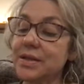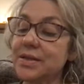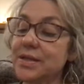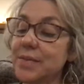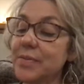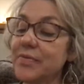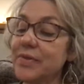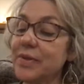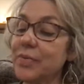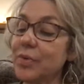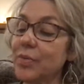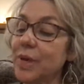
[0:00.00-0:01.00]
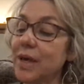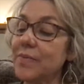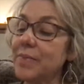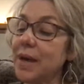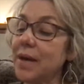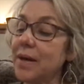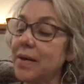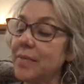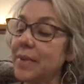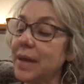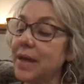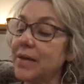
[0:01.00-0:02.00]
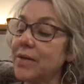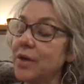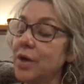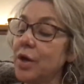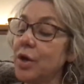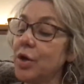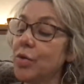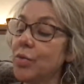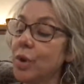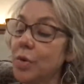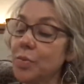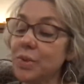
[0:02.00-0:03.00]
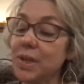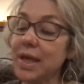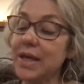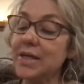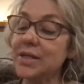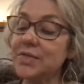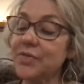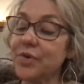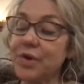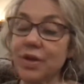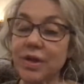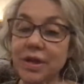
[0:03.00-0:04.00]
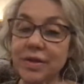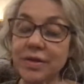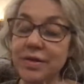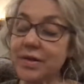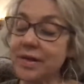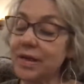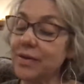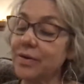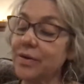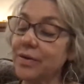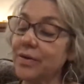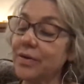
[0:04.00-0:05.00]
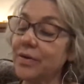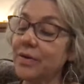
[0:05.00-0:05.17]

Some of them were read by a man who wrote plays for a London theater,